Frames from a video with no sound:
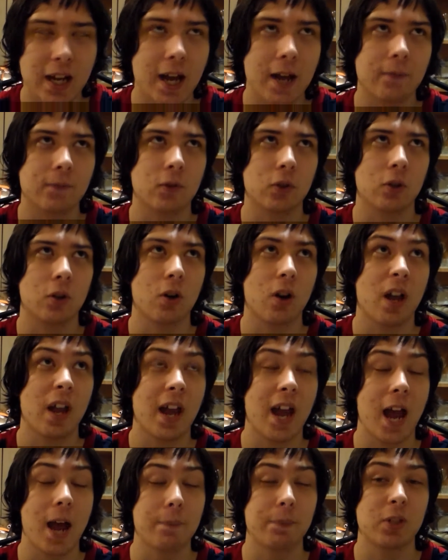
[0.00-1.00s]

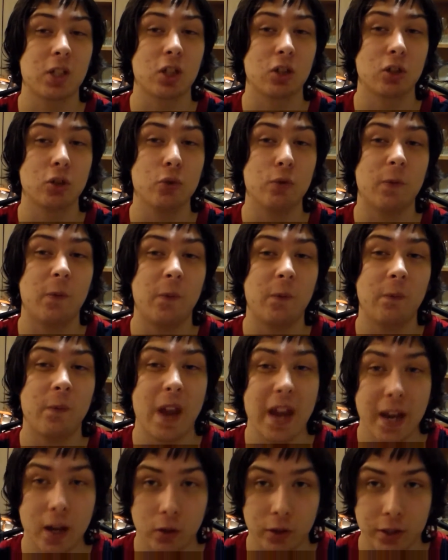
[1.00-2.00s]
after absolute
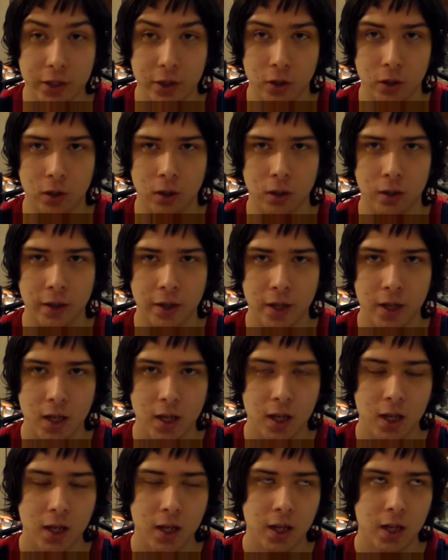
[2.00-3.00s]
failure.
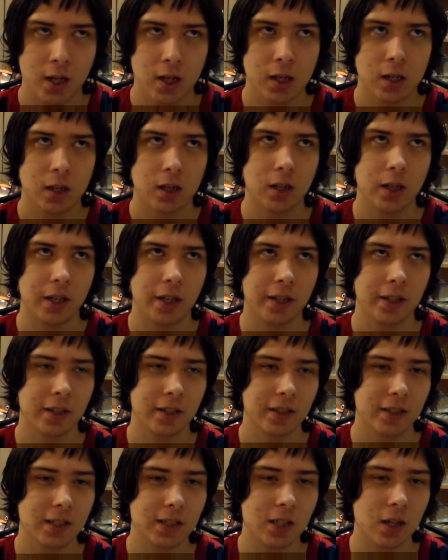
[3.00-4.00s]

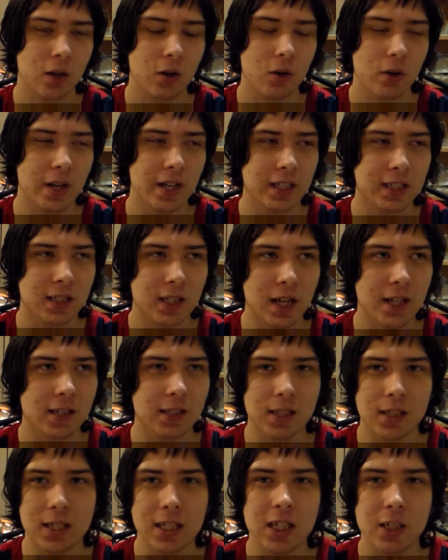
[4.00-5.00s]
So it's
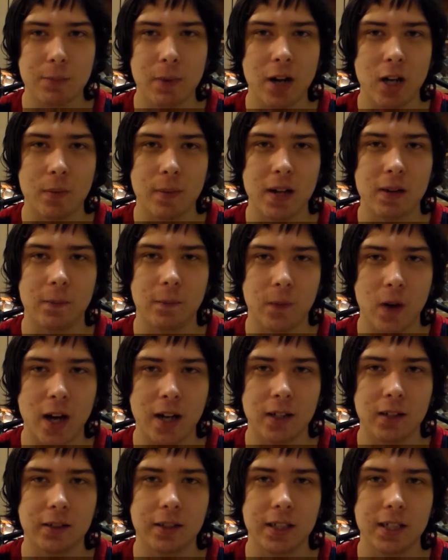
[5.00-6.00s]
nice to see Spider-Man
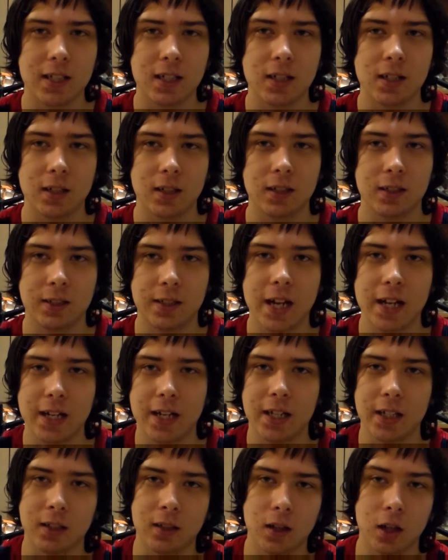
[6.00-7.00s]
finally
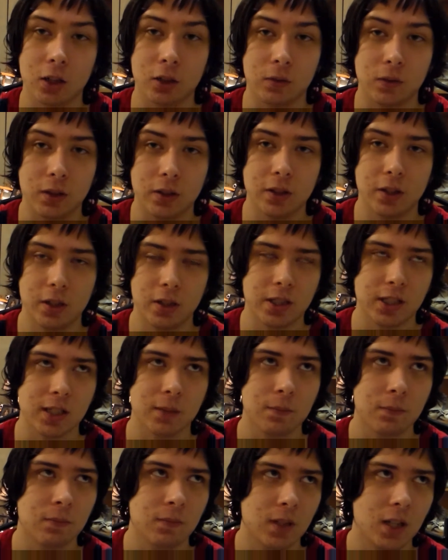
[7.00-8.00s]
getting
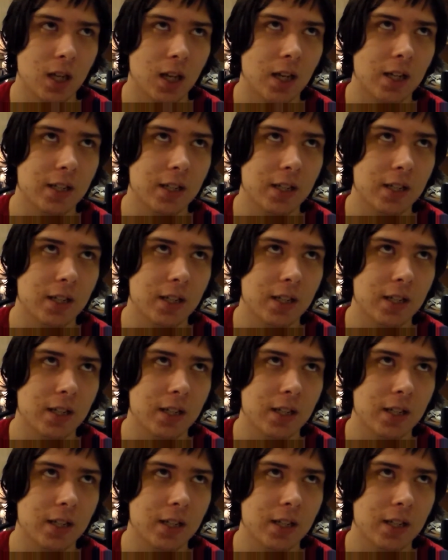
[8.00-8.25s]
some